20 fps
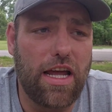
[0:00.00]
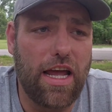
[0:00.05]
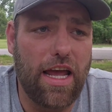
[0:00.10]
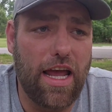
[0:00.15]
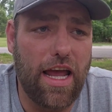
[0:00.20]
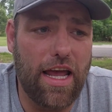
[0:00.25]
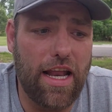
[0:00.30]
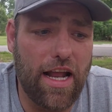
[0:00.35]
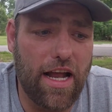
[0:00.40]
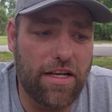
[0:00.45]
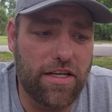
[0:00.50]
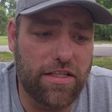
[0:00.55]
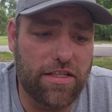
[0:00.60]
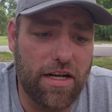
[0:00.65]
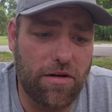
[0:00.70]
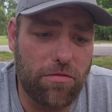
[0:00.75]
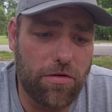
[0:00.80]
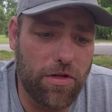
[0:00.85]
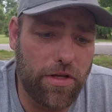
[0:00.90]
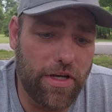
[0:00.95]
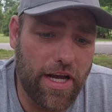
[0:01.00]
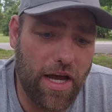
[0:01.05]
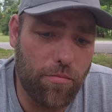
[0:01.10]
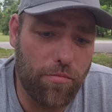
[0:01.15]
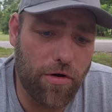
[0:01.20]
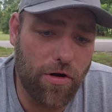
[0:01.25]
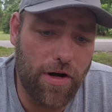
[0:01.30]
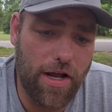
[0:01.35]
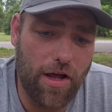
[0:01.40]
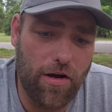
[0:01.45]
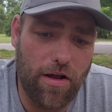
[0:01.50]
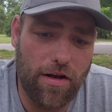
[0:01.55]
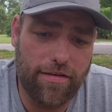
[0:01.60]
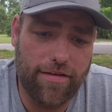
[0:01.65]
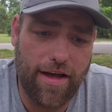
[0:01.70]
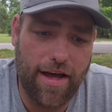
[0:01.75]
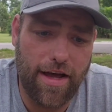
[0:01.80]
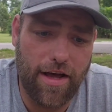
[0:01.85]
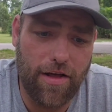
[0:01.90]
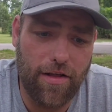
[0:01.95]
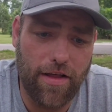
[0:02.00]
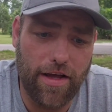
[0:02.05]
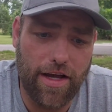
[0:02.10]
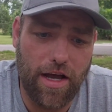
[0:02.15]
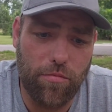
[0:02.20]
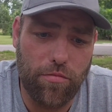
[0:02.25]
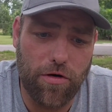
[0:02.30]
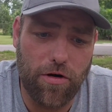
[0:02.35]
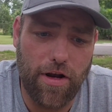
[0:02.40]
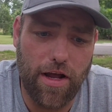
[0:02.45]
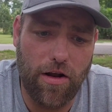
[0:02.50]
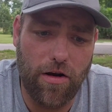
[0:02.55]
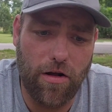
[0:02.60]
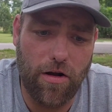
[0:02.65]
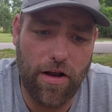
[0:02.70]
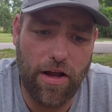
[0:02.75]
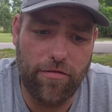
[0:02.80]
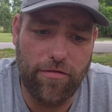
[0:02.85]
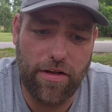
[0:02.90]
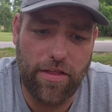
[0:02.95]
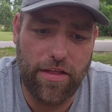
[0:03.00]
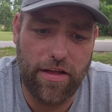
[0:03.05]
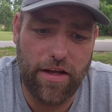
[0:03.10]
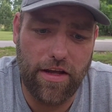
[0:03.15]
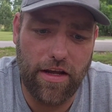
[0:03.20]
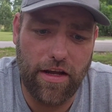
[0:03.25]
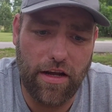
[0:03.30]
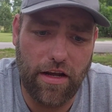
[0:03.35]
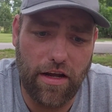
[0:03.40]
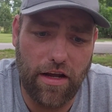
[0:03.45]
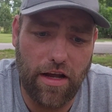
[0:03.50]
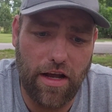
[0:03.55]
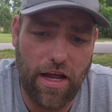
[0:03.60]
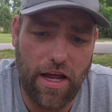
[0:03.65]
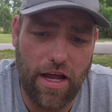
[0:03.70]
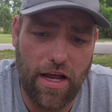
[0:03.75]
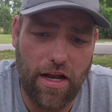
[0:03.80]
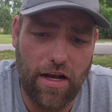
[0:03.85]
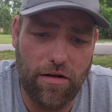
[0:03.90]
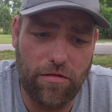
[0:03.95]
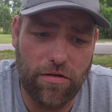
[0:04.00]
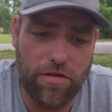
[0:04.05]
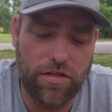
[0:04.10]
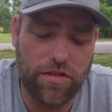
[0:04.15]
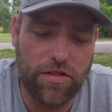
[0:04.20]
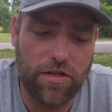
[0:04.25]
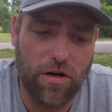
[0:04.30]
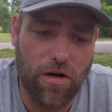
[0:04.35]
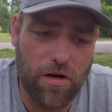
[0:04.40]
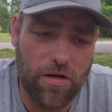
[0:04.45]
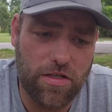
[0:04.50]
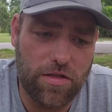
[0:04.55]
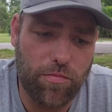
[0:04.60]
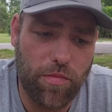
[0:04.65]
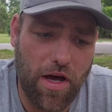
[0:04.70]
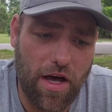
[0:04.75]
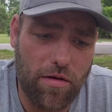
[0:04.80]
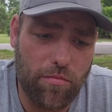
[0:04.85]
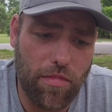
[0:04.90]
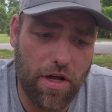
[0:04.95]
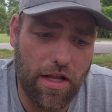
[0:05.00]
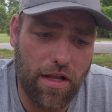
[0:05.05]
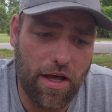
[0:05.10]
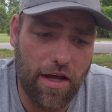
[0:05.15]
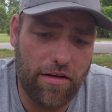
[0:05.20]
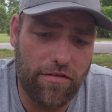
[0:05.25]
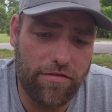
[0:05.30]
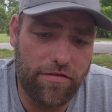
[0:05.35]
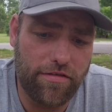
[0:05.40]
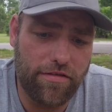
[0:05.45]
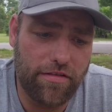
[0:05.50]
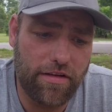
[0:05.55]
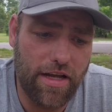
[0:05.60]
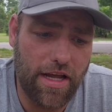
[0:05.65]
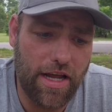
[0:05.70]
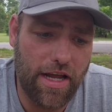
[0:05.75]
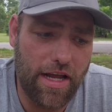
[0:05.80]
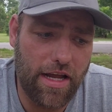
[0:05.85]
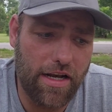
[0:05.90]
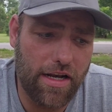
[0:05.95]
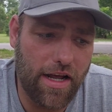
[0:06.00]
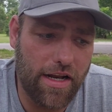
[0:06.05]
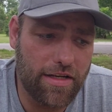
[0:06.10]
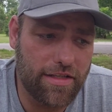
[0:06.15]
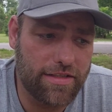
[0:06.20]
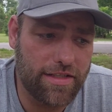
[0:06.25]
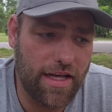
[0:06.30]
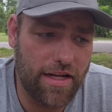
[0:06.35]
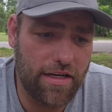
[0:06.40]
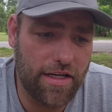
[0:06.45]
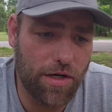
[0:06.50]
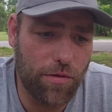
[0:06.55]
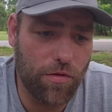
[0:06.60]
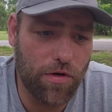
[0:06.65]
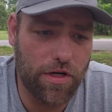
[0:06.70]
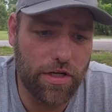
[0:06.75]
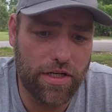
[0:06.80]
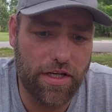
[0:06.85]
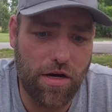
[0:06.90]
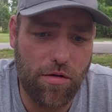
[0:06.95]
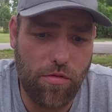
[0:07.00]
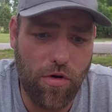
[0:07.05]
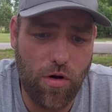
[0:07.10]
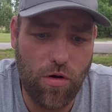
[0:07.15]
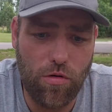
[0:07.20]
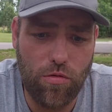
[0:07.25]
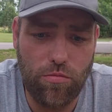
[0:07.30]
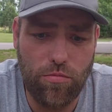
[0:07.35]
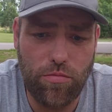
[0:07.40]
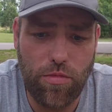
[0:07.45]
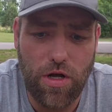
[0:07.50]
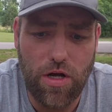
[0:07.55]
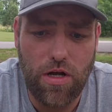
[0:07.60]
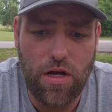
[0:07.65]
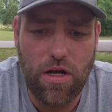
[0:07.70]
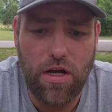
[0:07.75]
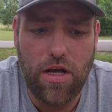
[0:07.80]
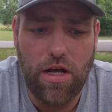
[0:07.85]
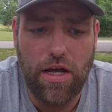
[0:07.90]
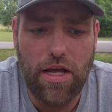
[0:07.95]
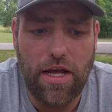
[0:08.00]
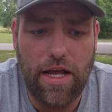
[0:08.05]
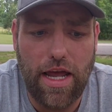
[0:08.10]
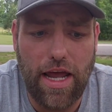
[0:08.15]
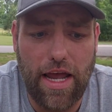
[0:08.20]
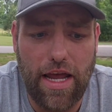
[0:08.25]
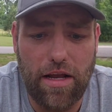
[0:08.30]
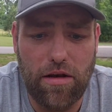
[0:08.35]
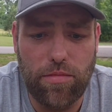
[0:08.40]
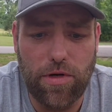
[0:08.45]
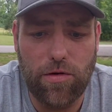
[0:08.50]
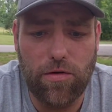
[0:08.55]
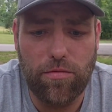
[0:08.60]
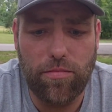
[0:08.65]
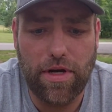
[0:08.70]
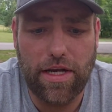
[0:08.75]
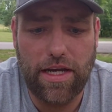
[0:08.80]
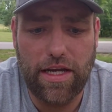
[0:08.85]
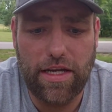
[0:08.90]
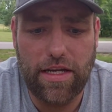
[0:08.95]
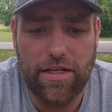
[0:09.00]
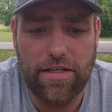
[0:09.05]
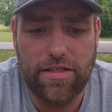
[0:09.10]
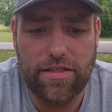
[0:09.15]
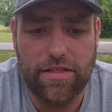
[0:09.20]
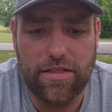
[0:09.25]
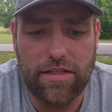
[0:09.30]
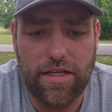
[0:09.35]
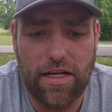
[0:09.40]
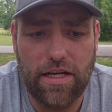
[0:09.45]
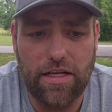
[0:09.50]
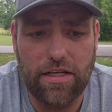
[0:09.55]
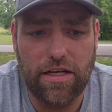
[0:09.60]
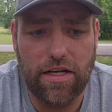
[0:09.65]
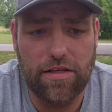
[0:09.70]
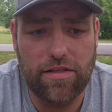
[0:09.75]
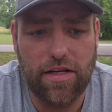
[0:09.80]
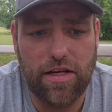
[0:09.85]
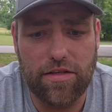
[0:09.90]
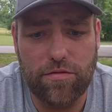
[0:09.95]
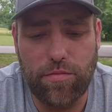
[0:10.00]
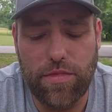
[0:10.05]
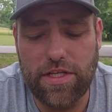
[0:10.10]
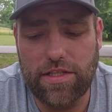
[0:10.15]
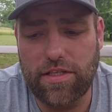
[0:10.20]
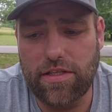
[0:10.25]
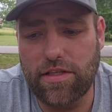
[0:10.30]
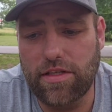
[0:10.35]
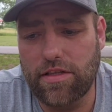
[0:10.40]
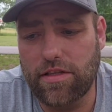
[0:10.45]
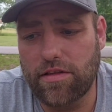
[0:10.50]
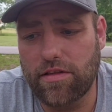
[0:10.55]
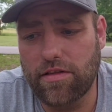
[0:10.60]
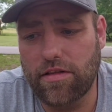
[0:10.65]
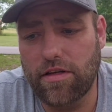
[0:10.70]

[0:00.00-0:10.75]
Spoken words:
and I really got burnt out on tile. I got burnt out on everything, and it was just a hard spot in my life. And I decided I wanted to come home and be with my kids, and because I was missing,